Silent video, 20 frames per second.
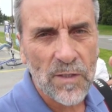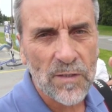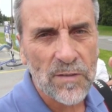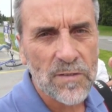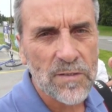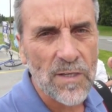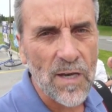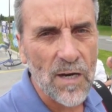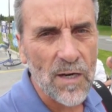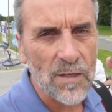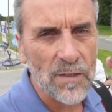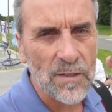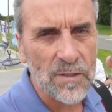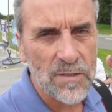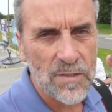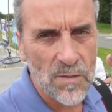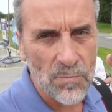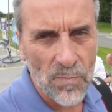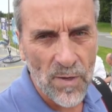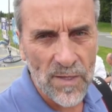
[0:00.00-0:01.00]
concerned,
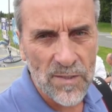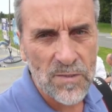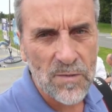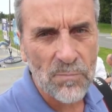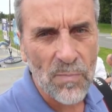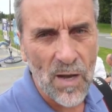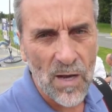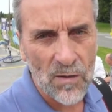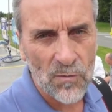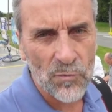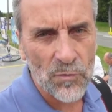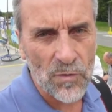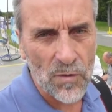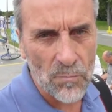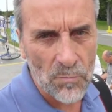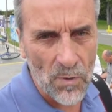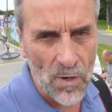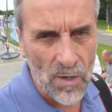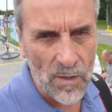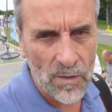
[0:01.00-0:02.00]
it's the best bang for the
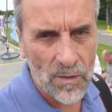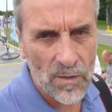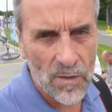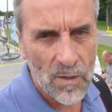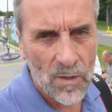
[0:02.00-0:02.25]
buck.